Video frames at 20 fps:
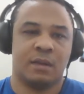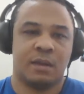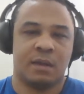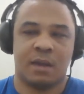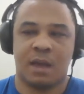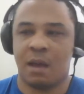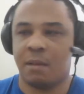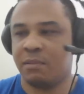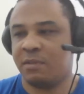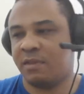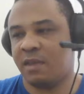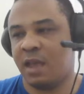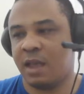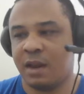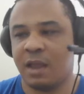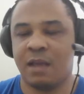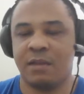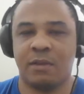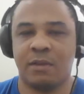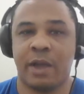I'm saying
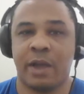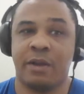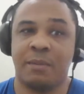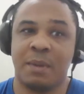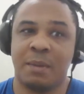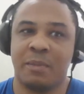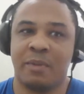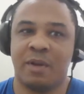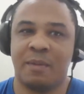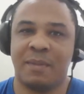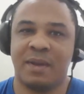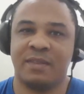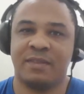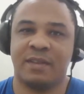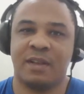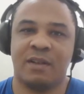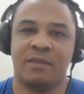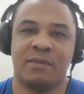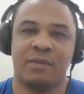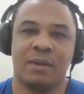that so I can remember it
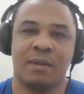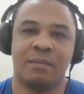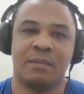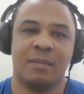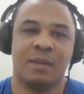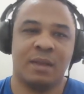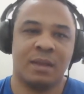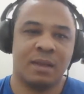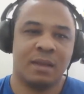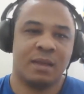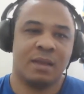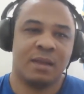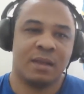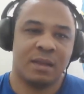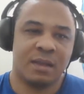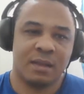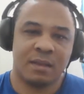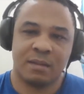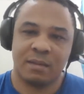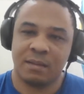myself. I'm
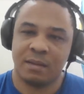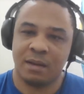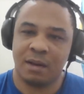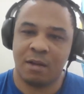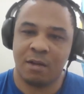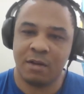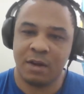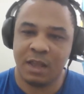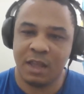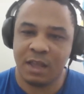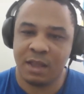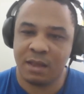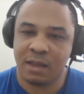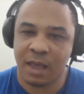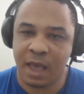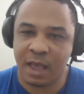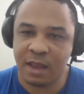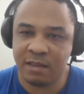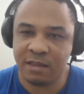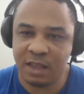learning
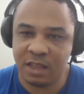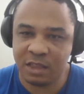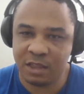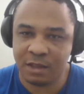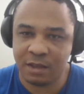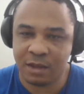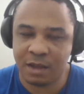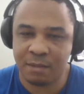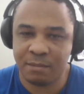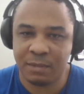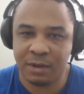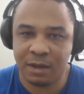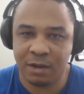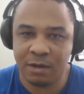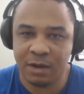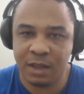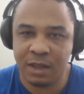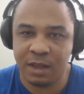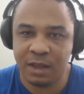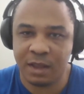and teaching. I'm
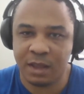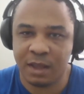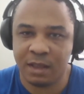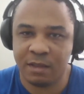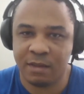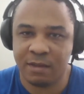learning and